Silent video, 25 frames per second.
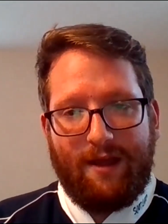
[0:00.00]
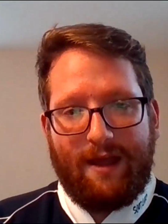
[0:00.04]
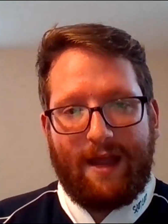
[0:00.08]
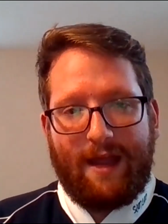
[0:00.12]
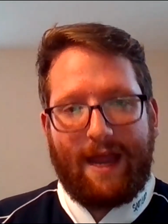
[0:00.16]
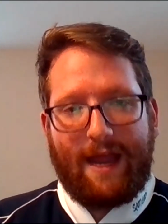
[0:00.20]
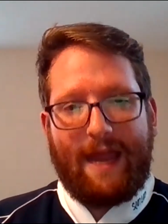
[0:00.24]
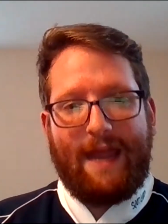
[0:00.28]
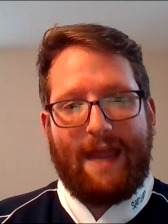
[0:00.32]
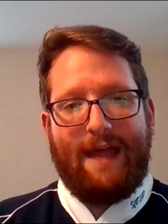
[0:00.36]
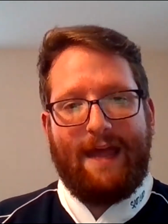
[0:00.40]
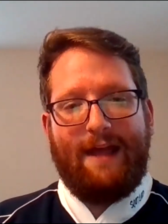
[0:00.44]

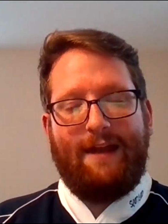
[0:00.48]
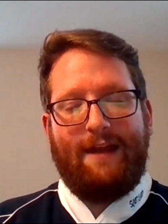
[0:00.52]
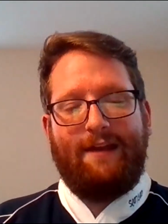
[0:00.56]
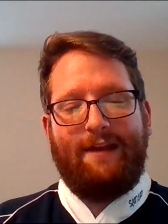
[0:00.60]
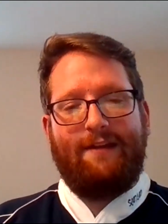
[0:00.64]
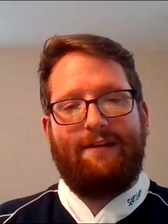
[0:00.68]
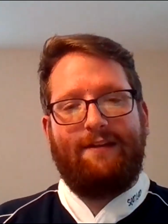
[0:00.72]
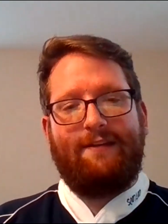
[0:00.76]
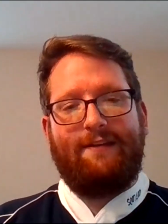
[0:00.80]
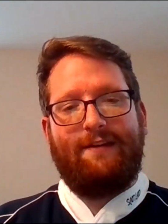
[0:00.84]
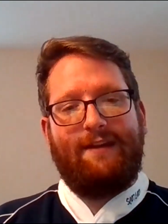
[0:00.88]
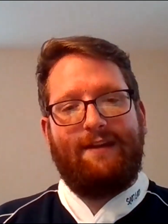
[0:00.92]

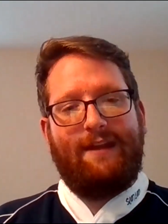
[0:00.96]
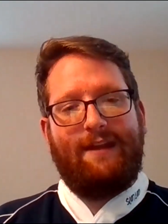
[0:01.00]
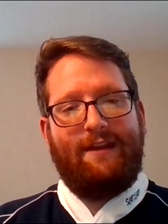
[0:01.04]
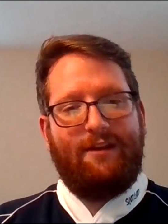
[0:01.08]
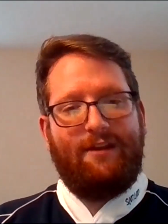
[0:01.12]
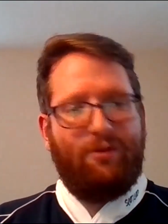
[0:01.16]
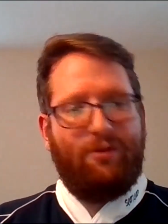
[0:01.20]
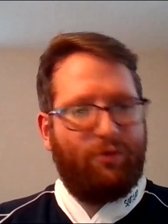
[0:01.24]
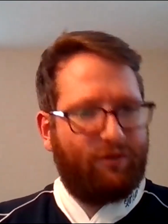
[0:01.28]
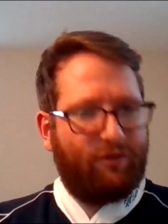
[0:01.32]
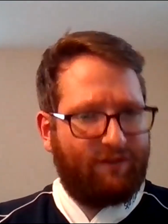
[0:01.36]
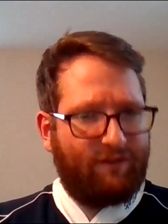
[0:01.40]
And
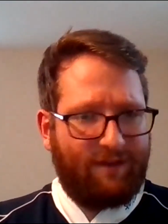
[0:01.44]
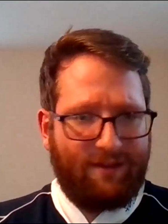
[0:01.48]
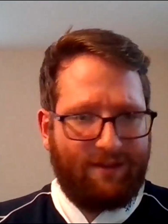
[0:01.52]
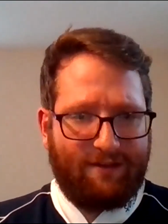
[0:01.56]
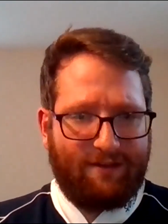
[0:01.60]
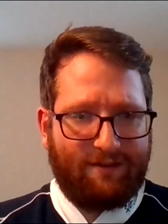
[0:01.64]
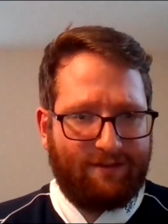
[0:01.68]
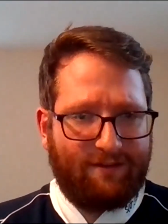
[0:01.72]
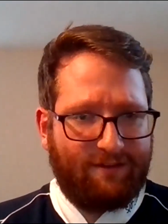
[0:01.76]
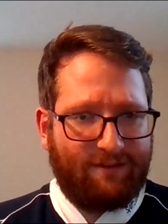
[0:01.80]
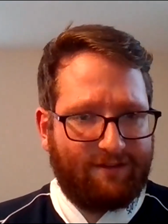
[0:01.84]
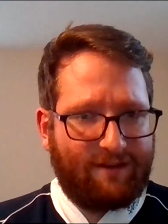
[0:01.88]
you'll see
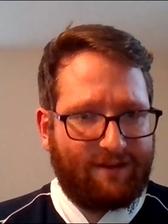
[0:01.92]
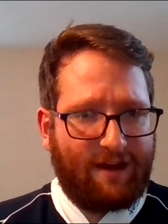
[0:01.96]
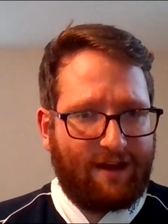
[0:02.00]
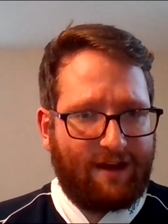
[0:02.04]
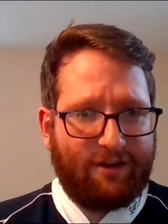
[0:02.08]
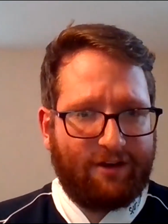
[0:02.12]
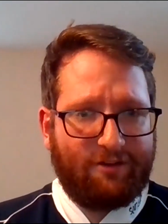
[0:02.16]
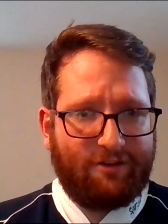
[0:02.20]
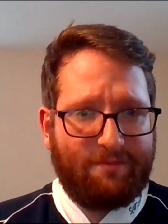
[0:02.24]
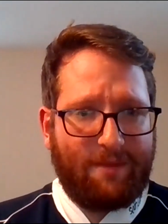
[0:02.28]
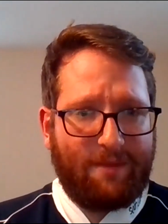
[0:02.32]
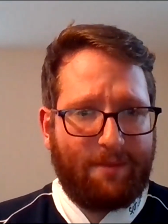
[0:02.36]
this in
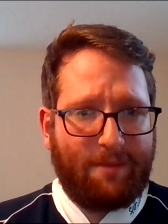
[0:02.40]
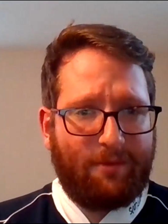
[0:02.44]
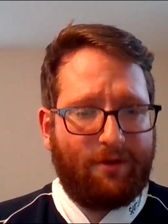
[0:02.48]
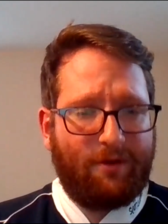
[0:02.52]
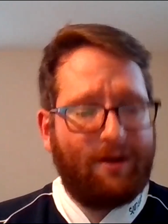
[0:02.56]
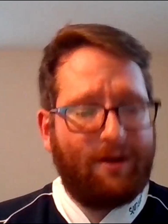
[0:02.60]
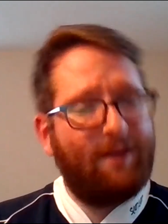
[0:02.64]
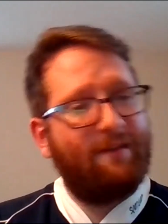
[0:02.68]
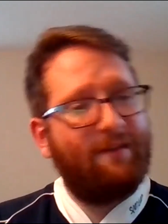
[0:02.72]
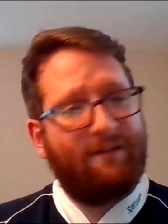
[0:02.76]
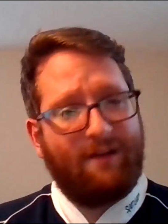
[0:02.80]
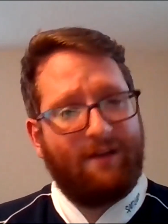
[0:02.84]
Scottish memory
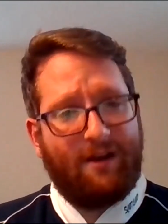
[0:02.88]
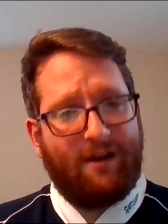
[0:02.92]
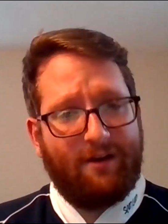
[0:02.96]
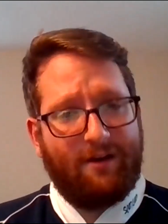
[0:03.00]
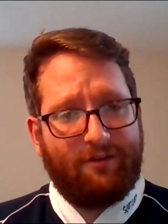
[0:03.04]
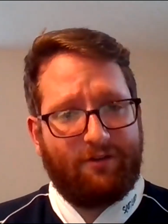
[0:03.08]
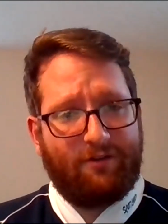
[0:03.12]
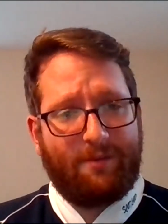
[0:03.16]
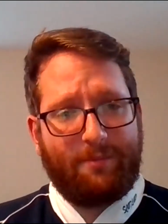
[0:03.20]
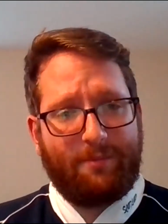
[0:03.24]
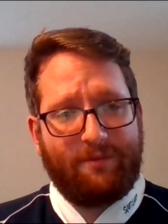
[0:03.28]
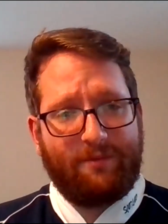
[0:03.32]
and Scottish
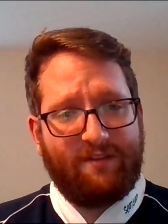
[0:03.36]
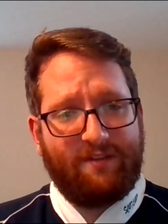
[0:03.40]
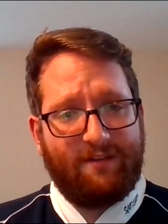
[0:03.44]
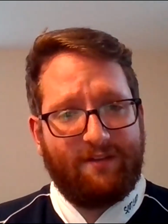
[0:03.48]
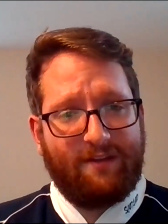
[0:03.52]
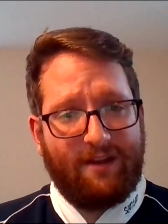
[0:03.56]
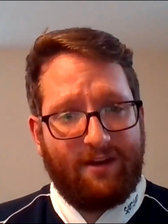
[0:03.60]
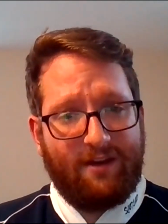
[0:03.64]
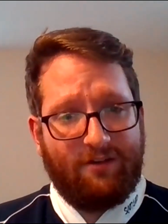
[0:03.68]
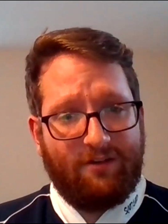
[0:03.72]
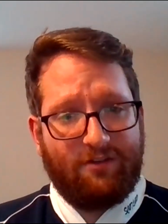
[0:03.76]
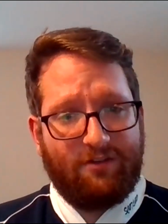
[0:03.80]

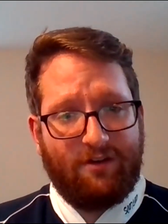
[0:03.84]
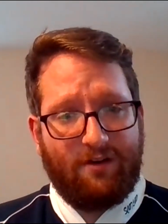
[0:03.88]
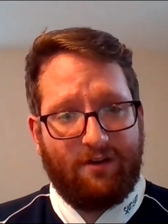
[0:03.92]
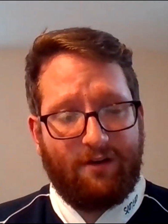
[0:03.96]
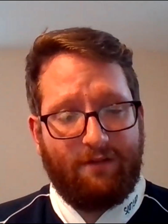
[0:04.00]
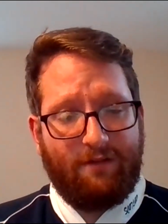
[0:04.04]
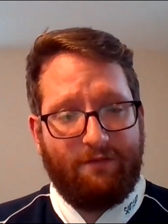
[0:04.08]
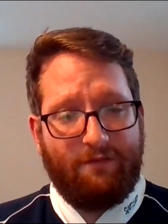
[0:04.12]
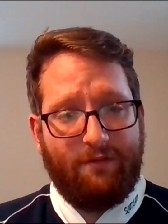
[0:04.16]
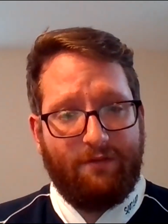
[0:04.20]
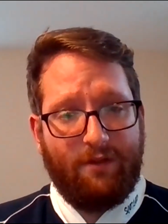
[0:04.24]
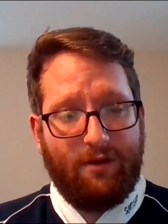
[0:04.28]
representation
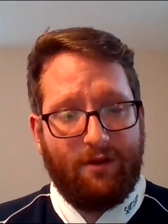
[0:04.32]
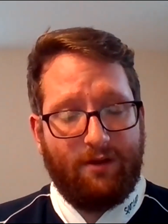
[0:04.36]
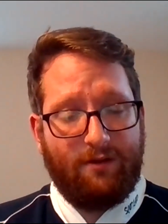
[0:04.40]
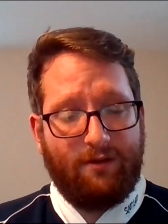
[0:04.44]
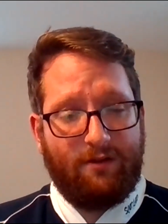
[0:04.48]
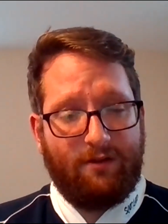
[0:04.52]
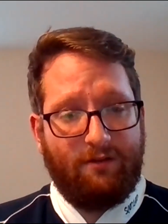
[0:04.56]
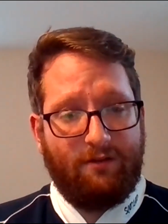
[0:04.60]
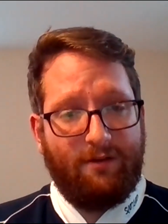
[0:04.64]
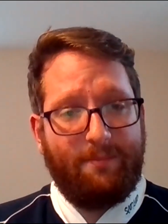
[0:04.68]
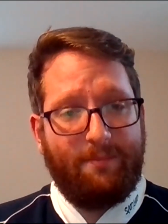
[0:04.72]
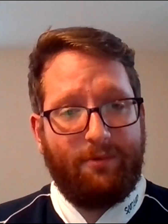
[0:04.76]
of the
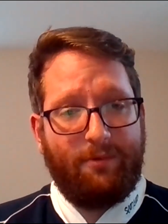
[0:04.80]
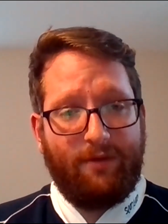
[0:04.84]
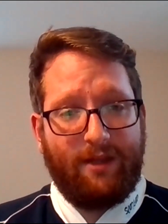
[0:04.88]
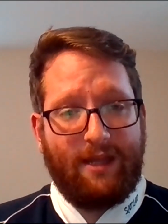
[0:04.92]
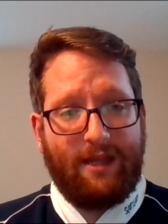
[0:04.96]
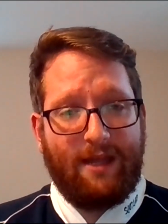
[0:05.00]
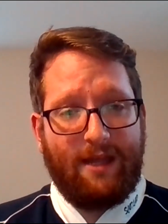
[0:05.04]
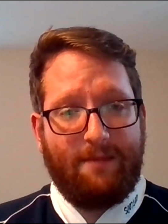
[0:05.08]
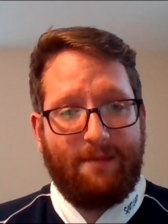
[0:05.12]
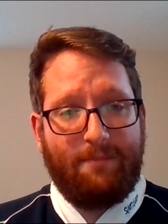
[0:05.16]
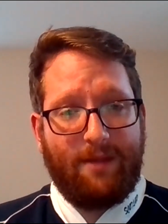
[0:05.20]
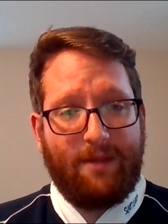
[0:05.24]
Gallipoli
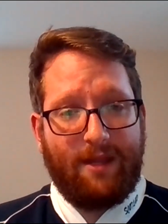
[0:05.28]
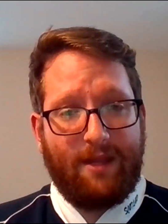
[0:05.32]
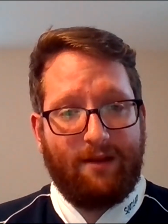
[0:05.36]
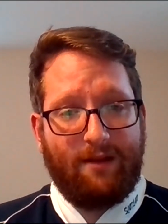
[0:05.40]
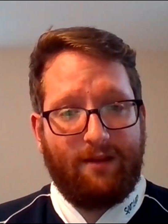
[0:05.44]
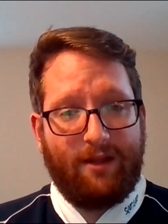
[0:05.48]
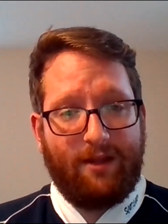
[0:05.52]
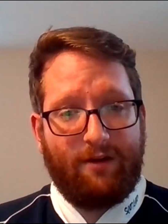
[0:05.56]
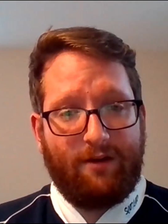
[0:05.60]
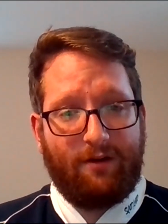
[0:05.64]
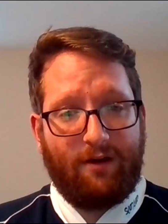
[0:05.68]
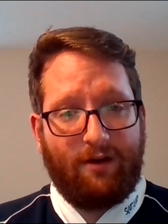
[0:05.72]
campaign
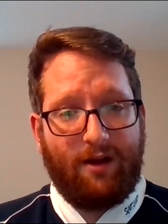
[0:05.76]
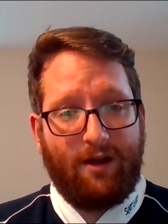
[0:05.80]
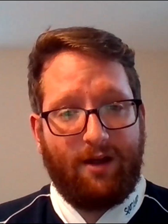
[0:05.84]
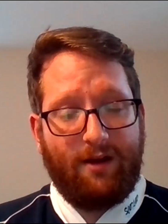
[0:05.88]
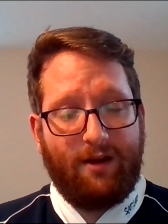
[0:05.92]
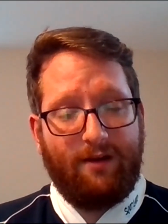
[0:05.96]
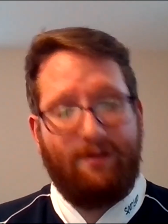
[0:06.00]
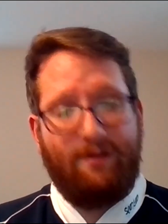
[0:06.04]
later on.